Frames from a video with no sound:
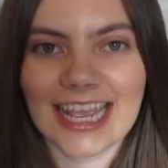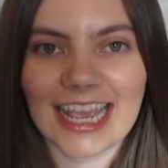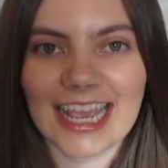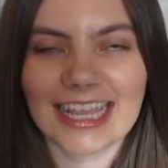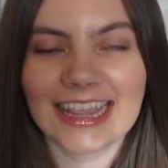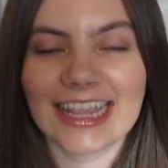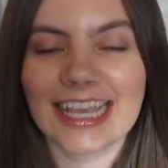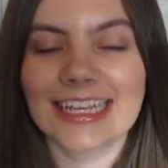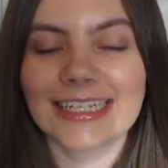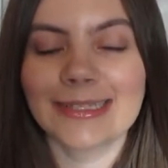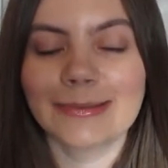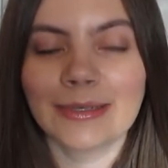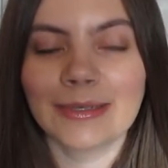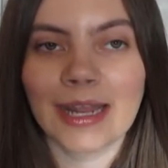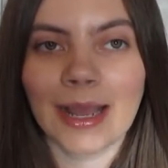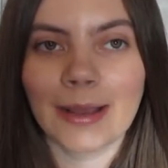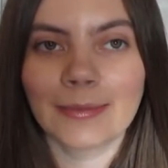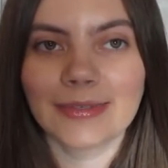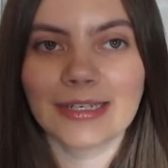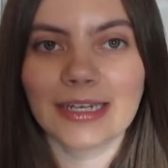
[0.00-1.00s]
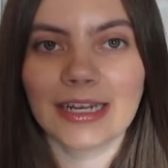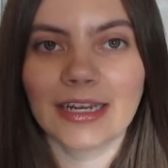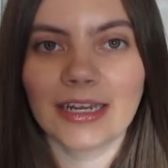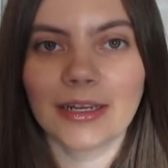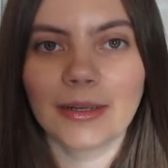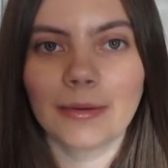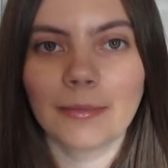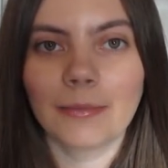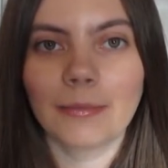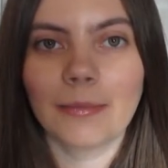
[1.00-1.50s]
and that has been absolutely
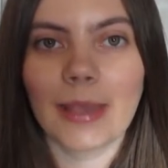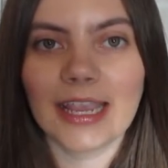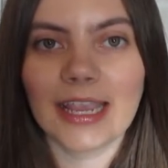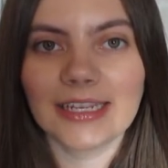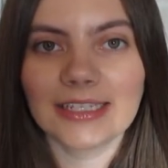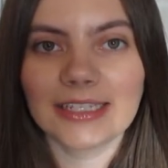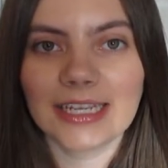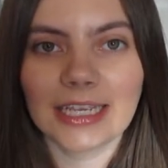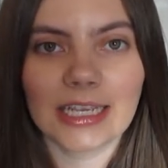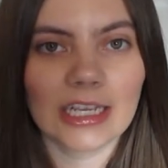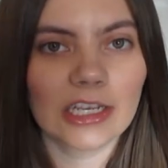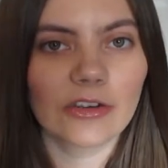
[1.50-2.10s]
amazing,